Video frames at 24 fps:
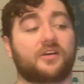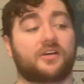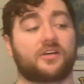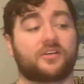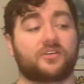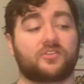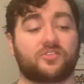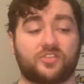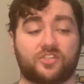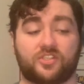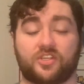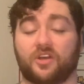
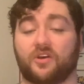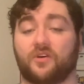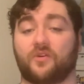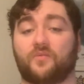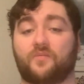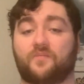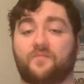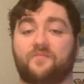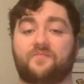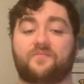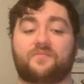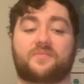
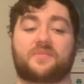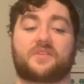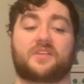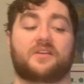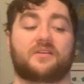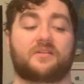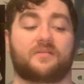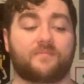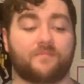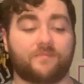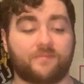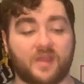So
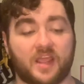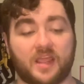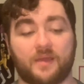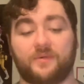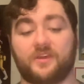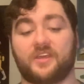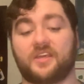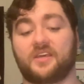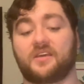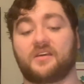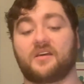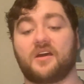
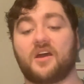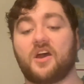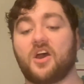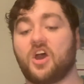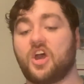maybe